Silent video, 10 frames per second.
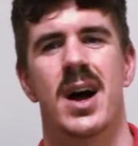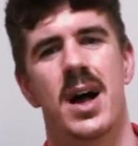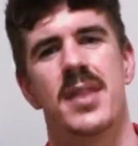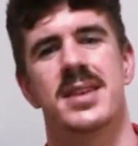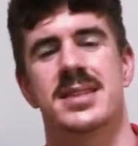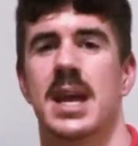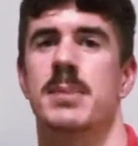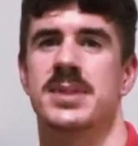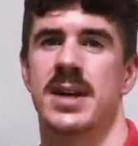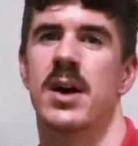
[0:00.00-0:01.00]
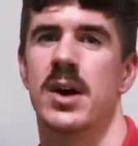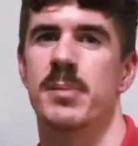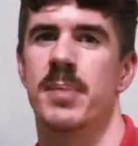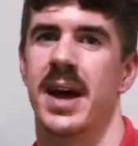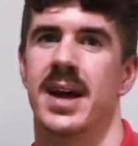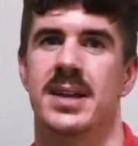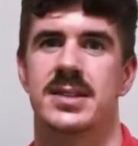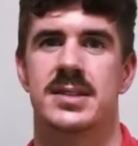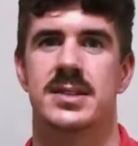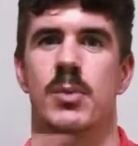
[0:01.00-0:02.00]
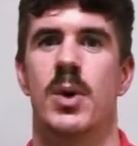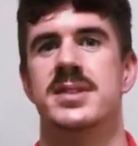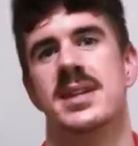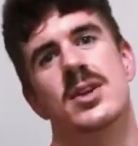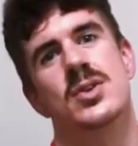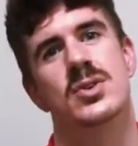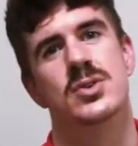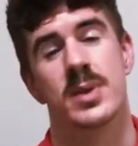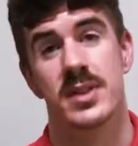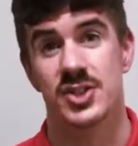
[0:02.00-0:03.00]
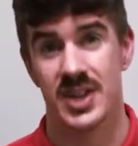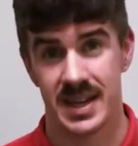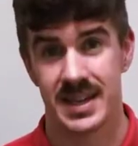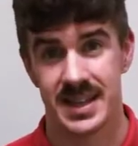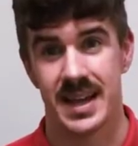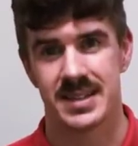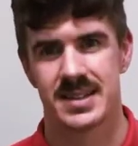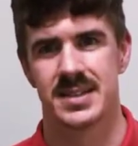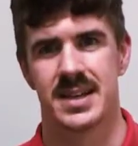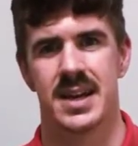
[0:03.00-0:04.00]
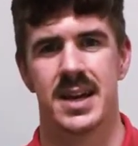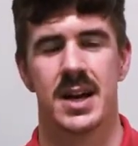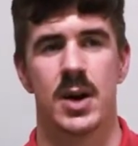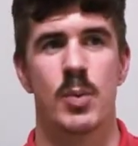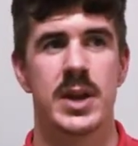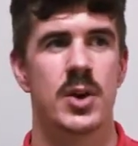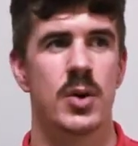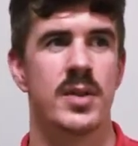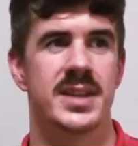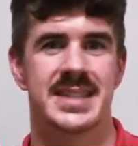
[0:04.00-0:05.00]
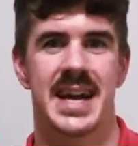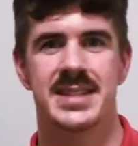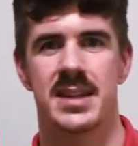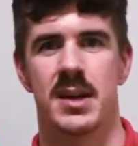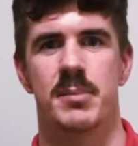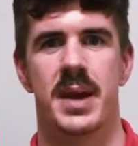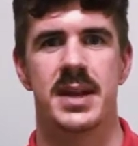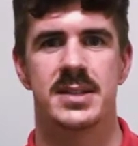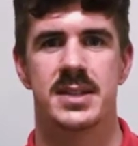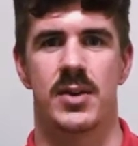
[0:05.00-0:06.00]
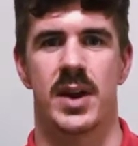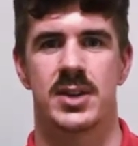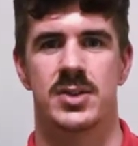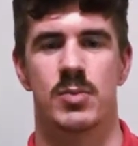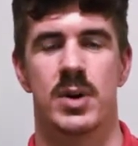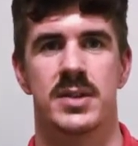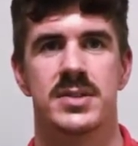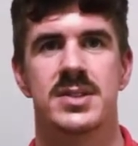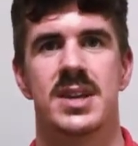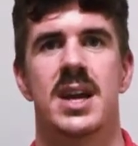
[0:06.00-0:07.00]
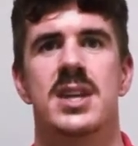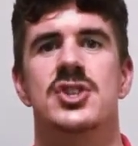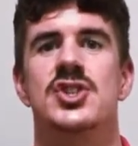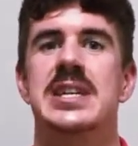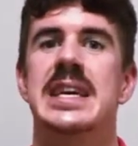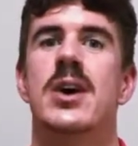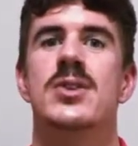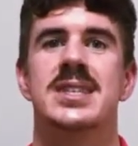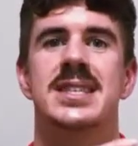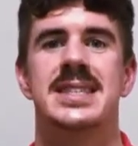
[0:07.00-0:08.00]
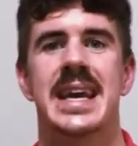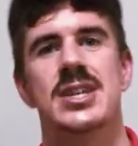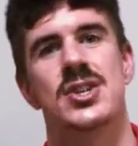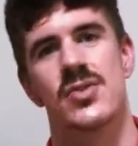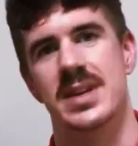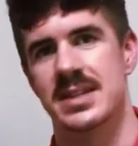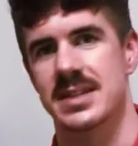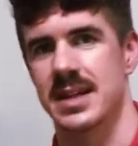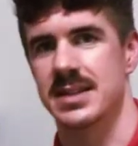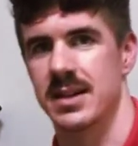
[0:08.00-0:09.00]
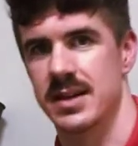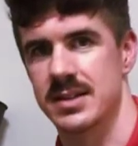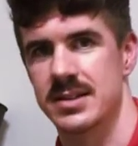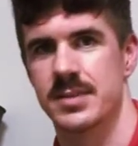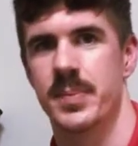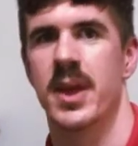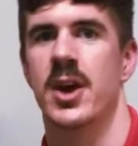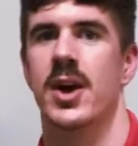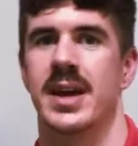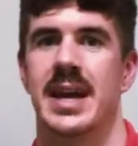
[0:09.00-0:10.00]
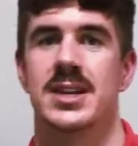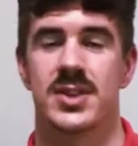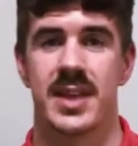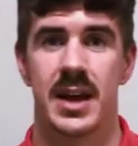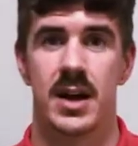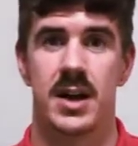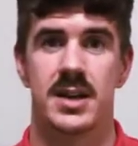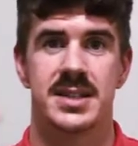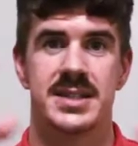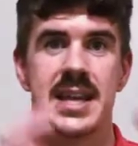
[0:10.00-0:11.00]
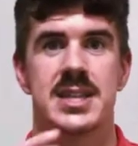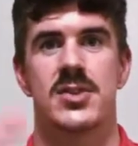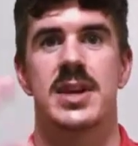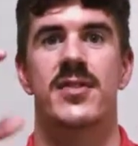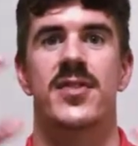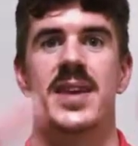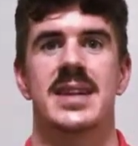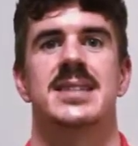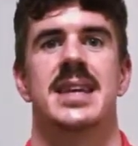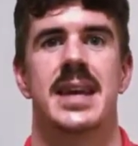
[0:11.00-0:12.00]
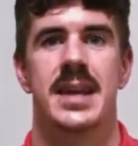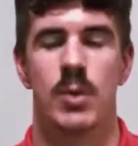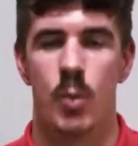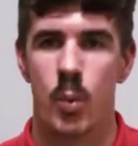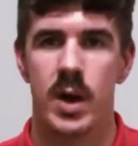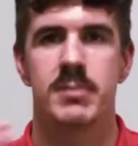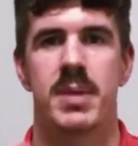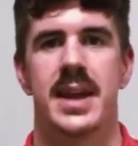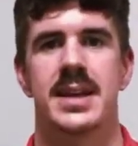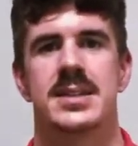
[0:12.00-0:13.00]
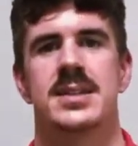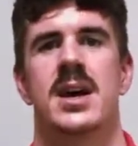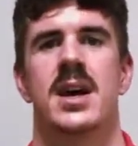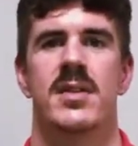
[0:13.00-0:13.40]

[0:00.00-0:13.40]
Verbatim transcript: aren't the same type as the ones that are used with GNSS. We call the satellite-based correction ones geostationary satellites Okay, so they are stationary, fixed in one place